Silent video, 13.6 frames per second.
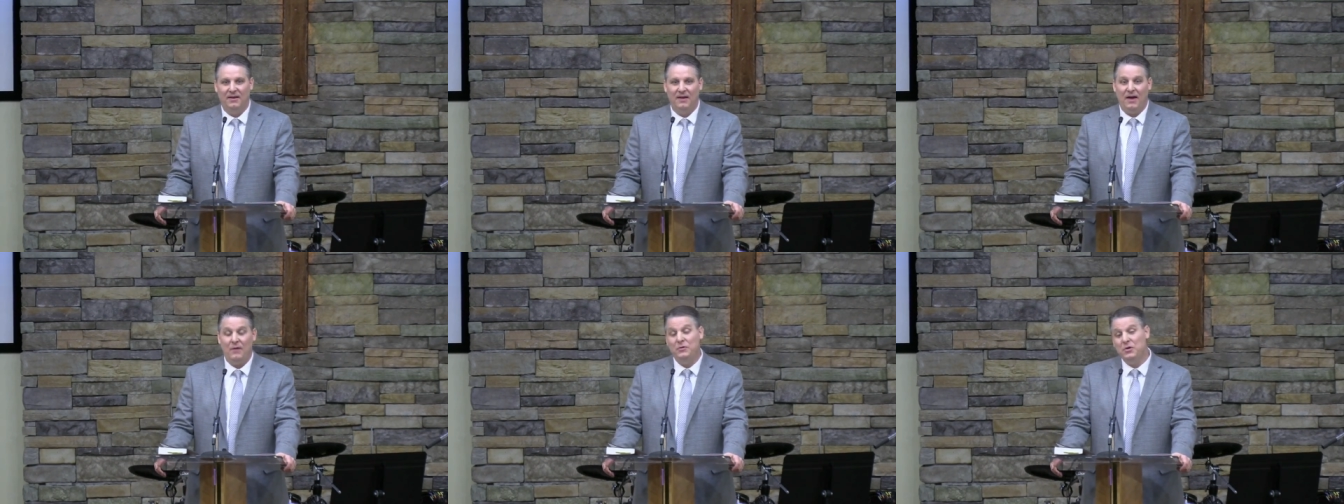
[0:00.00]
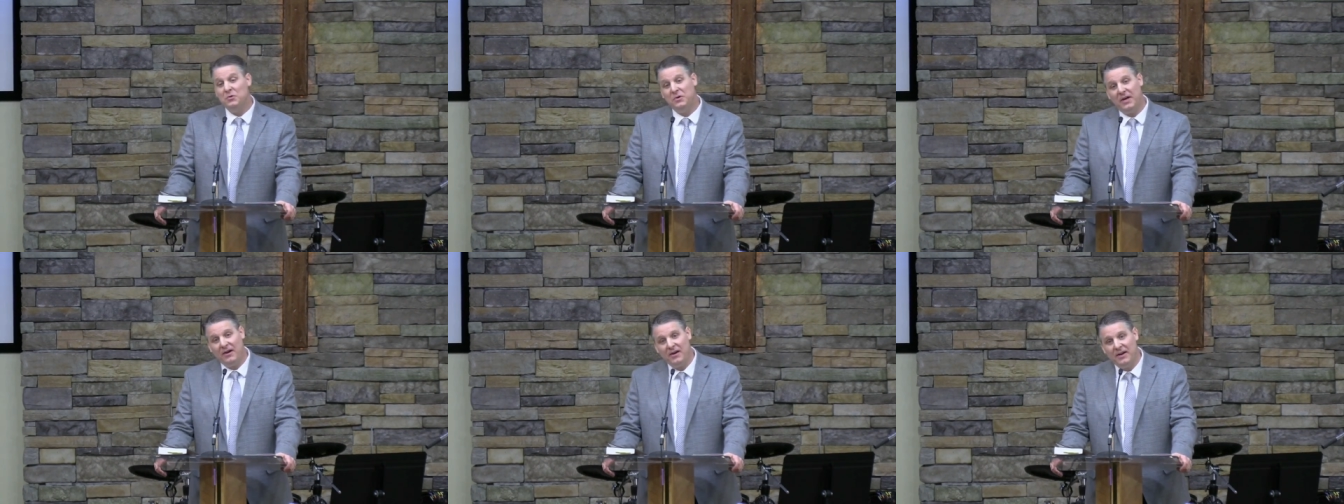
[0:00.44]
Have you
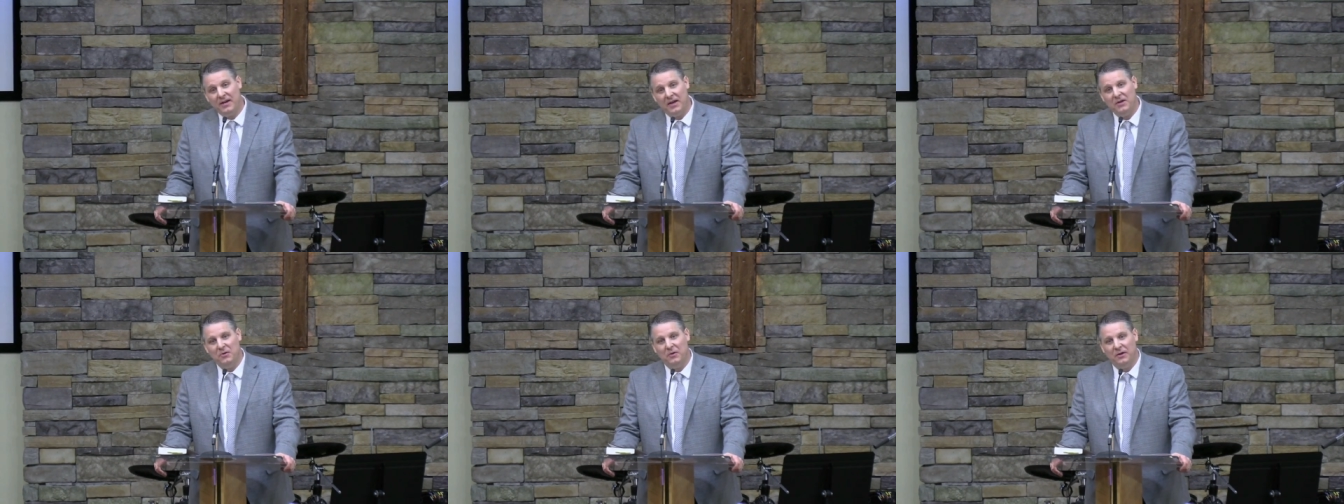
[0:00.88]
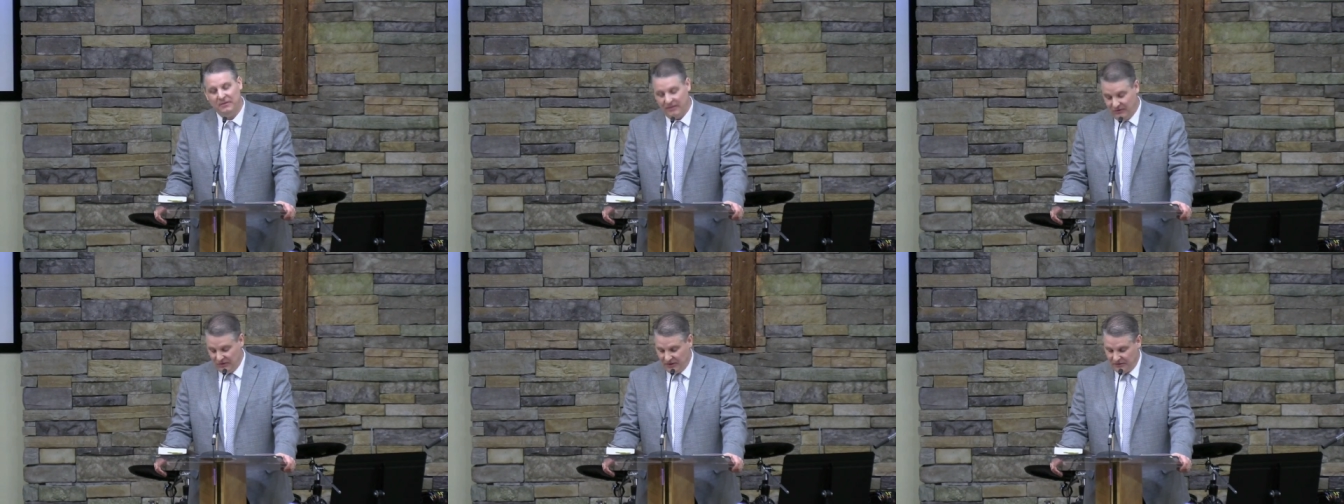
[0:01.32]
carried anyone
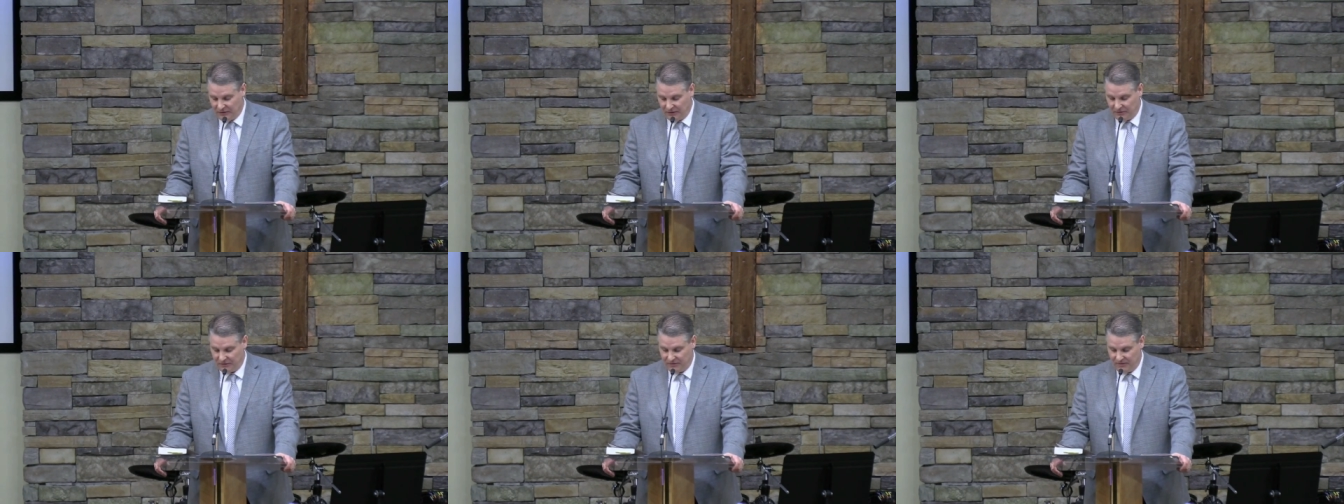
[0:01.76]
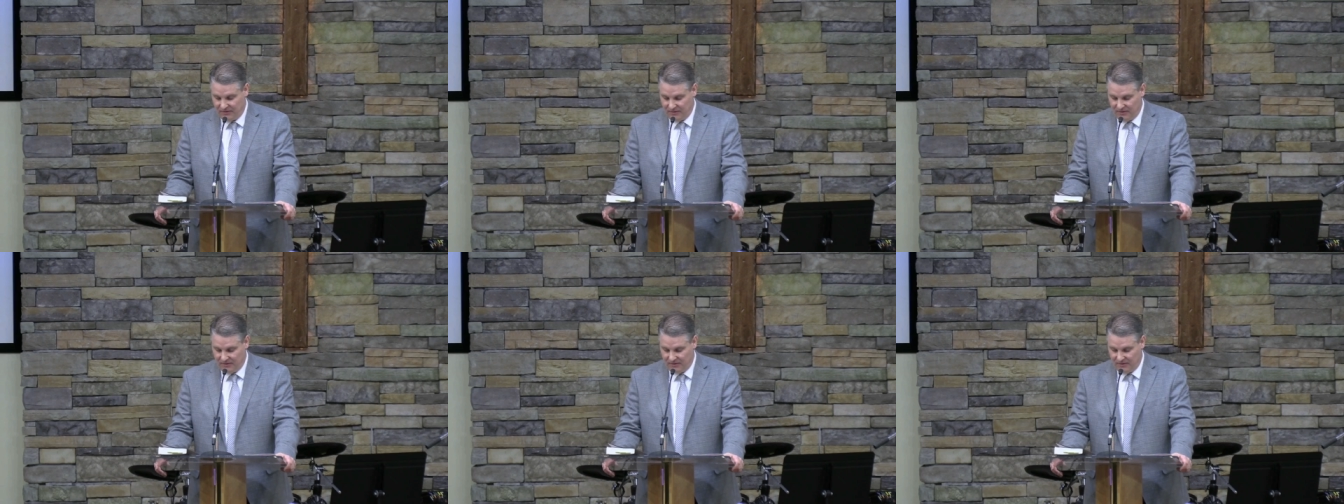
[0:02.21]
to Jesus?